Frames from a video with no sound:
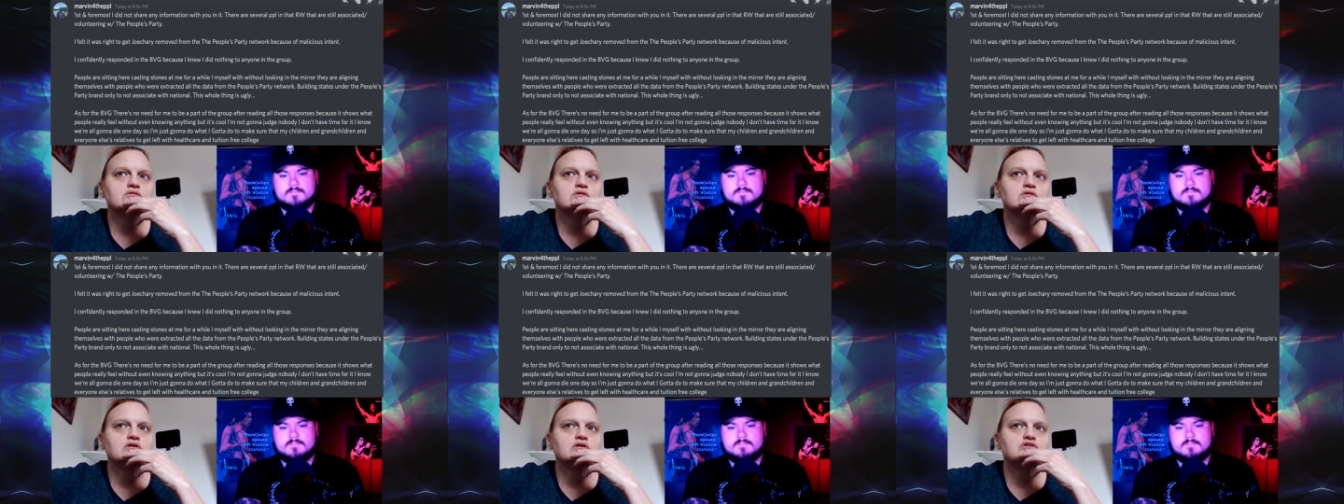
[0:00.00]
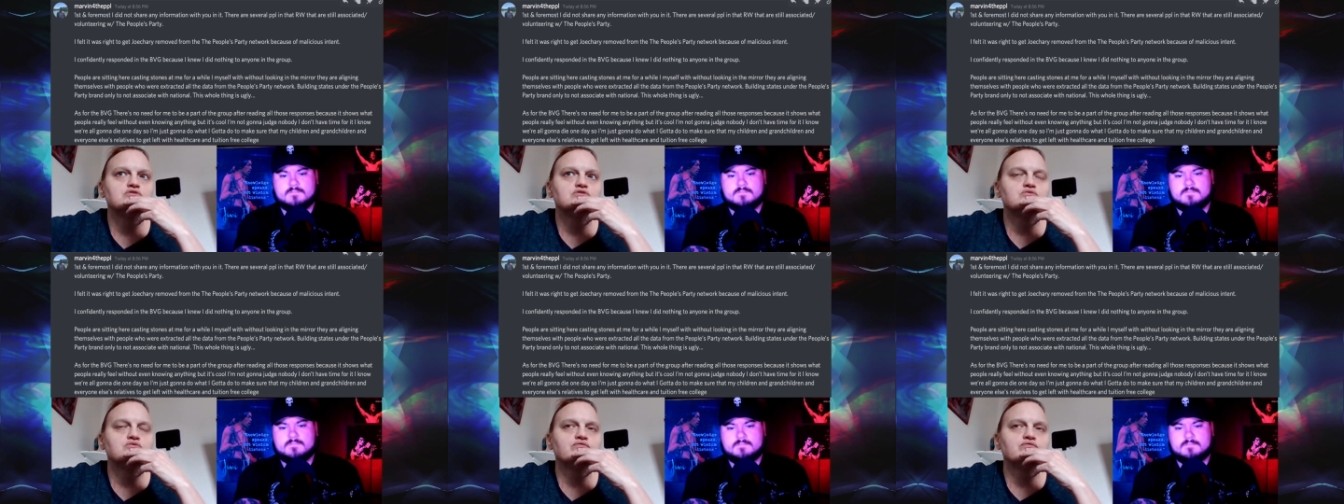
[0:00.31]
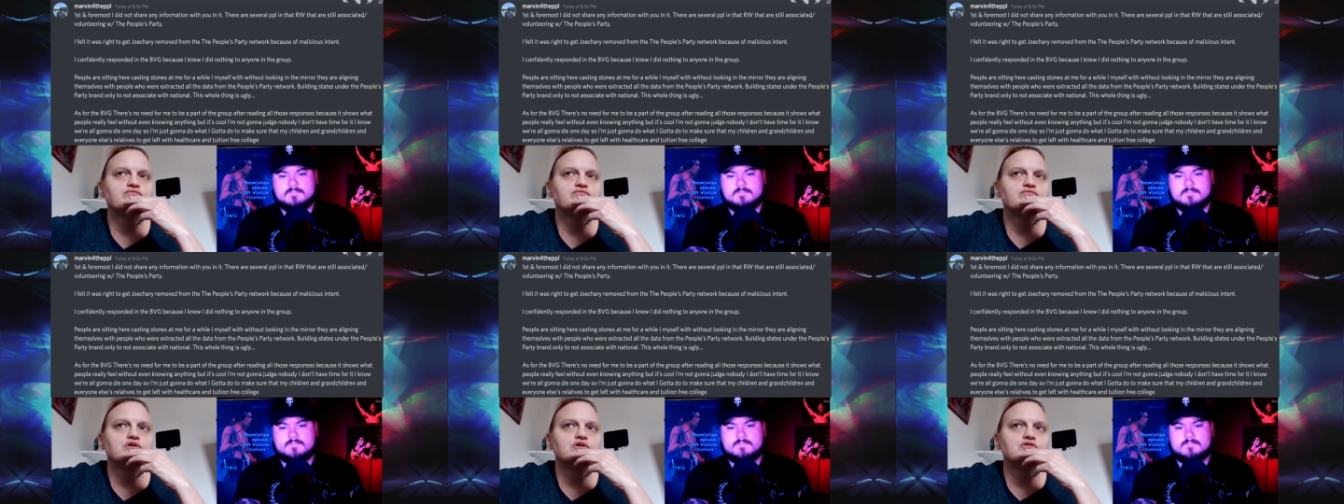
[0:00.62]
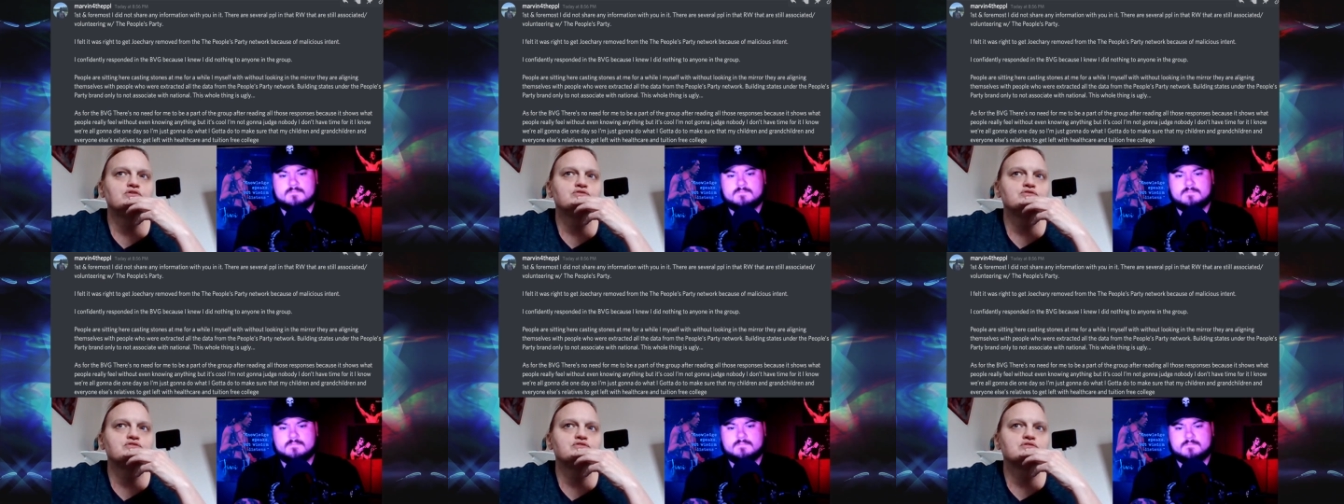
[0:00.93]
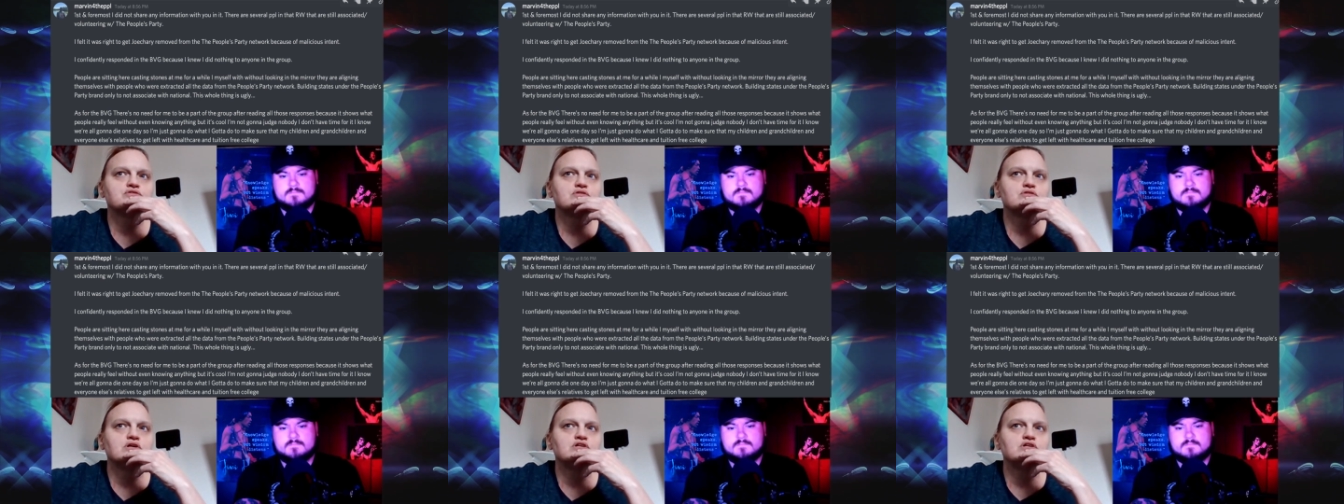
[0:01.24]
it feels
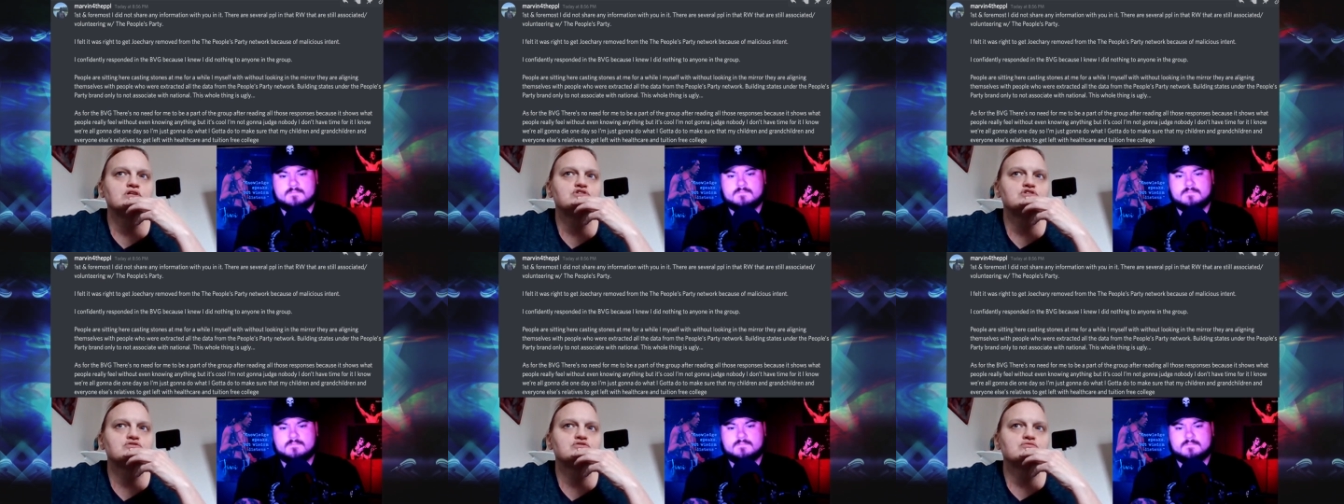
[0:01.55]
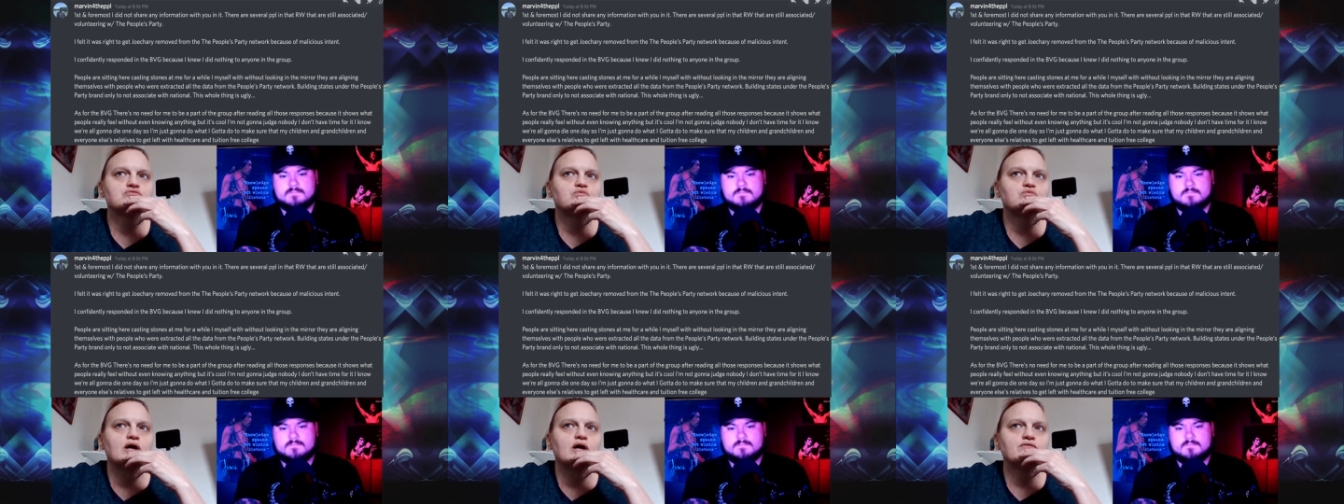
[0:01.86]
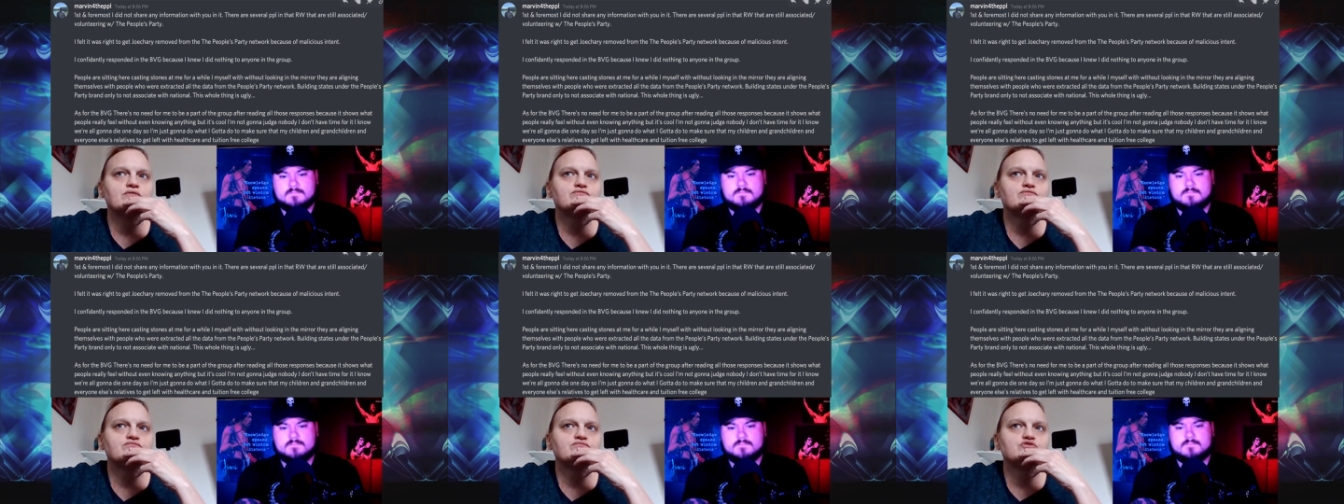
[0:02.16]
that it's right